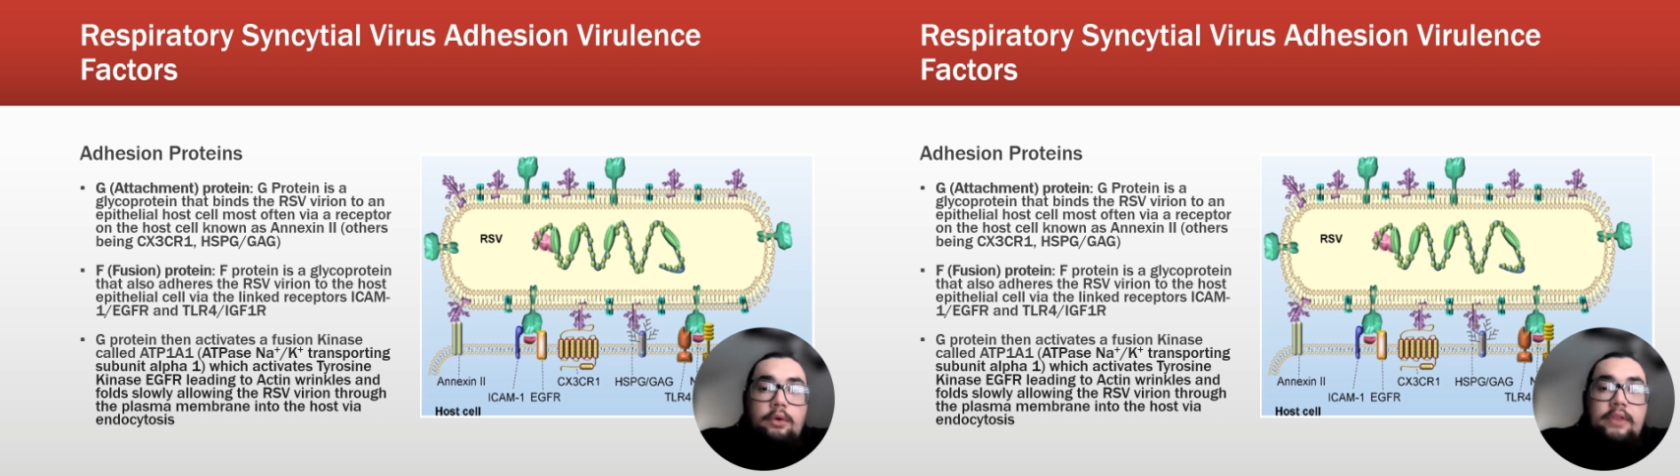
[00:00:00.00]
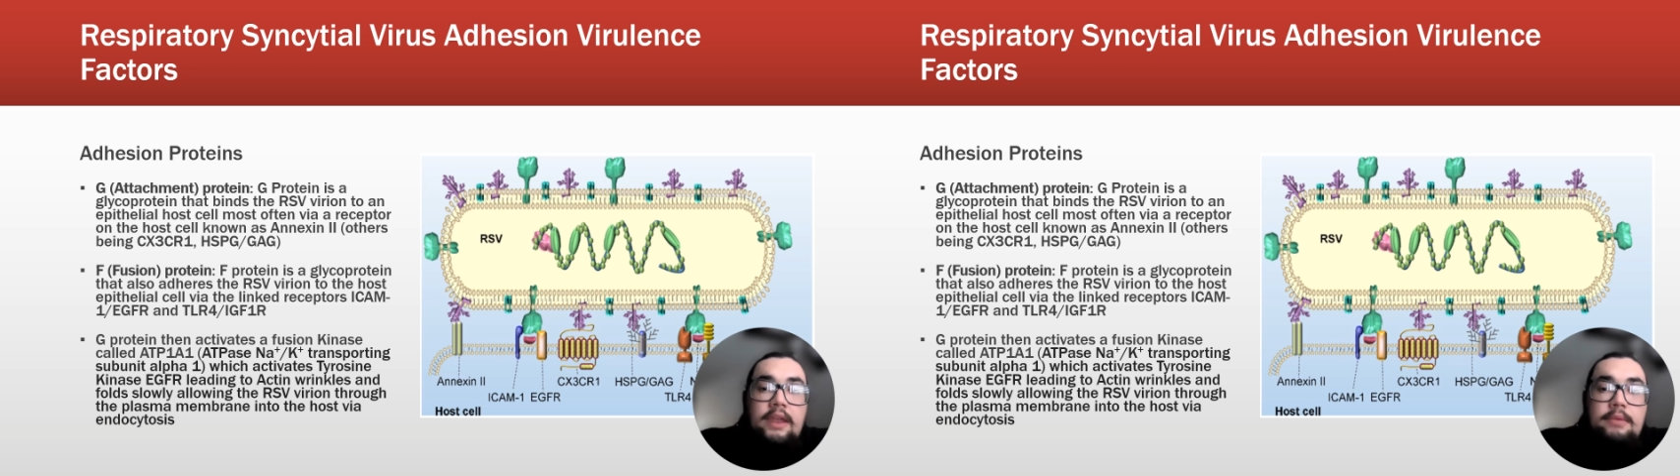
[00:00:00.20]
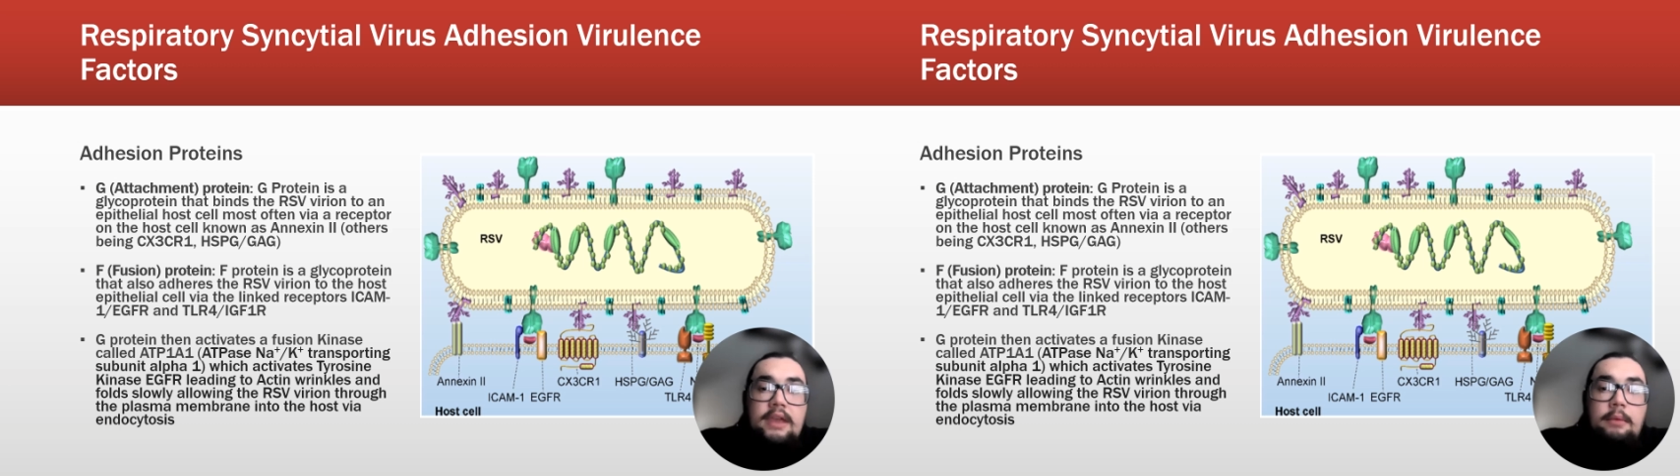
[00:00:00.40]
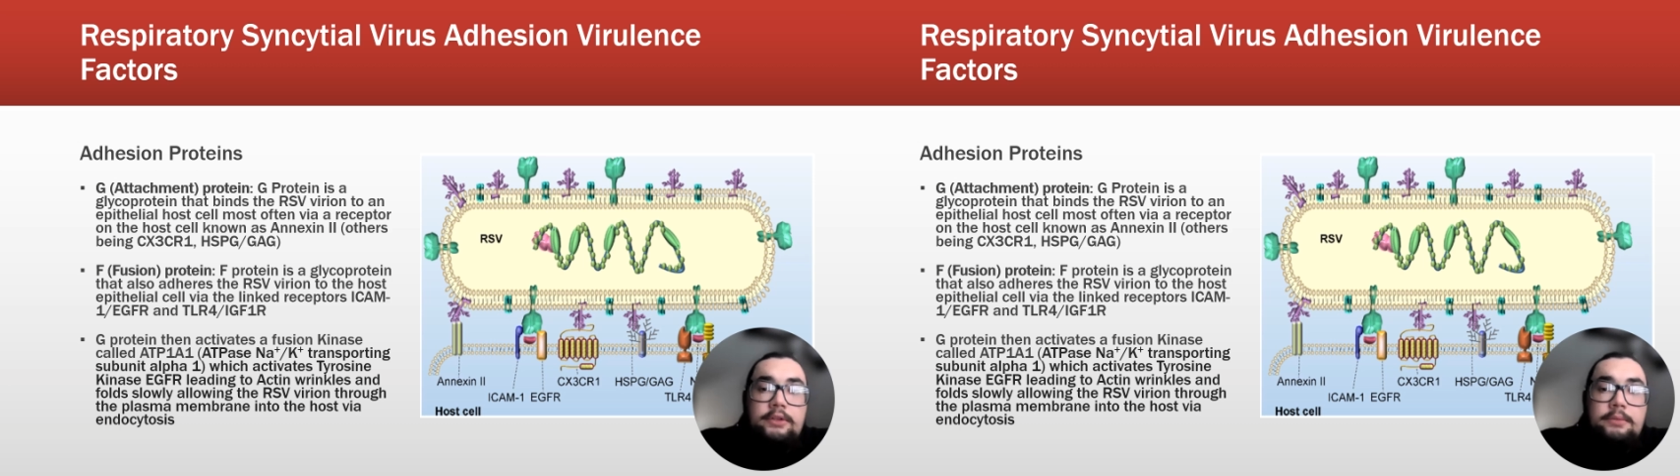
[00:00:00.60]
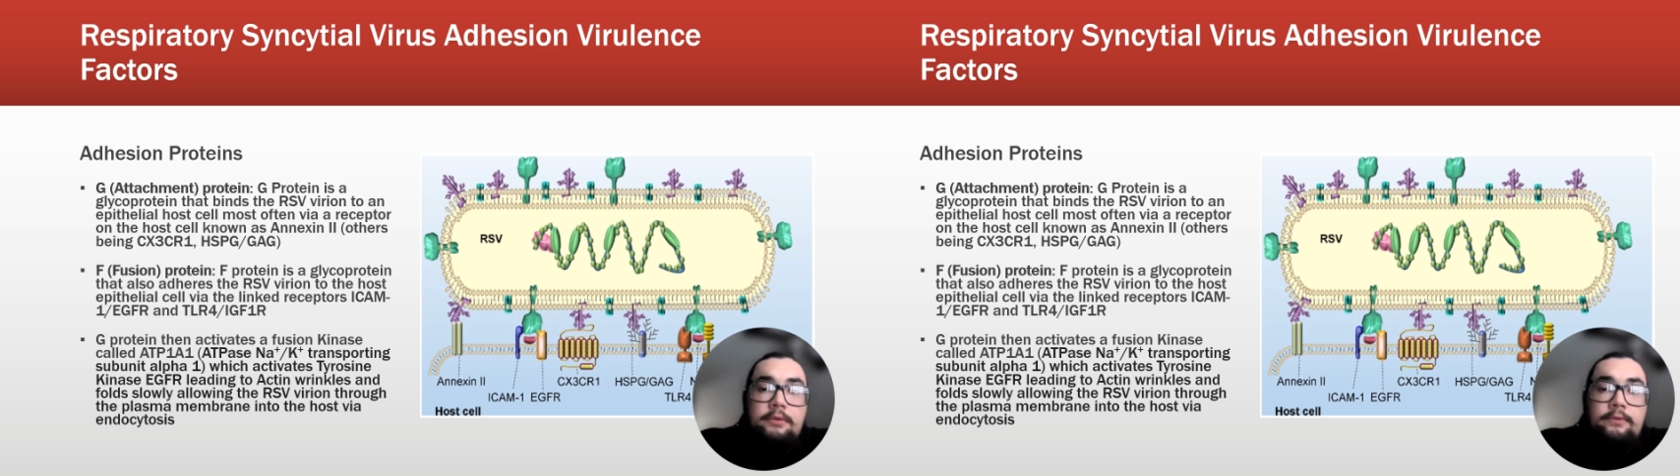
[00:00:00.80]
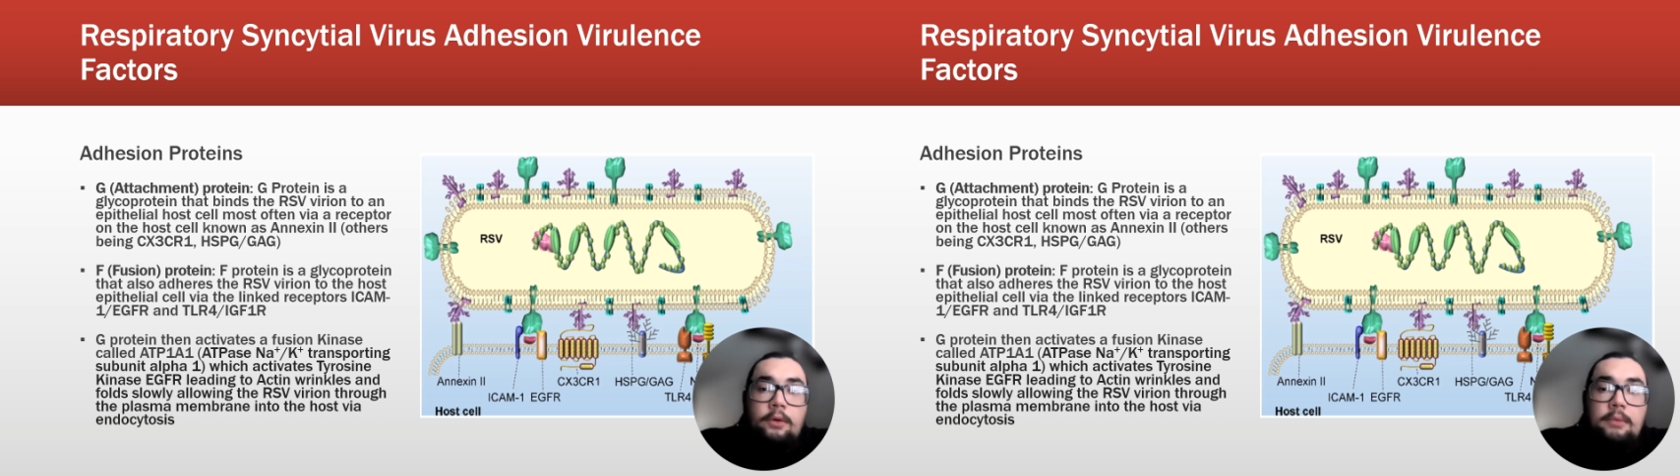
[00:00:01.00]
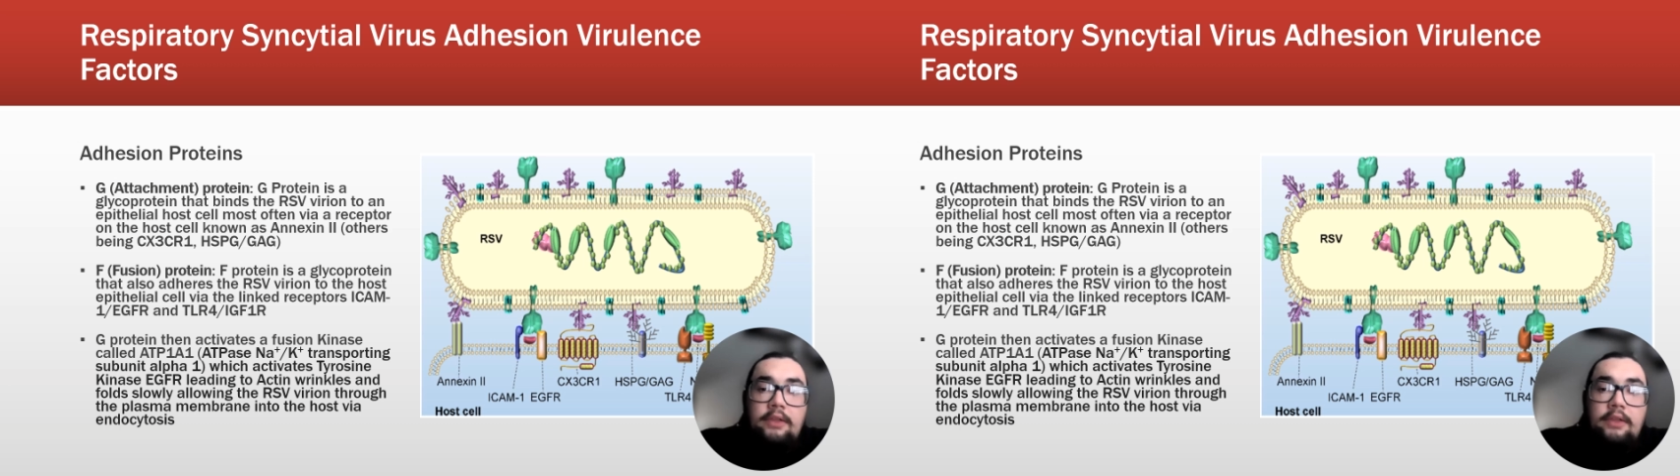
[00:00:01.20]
will then be able to perform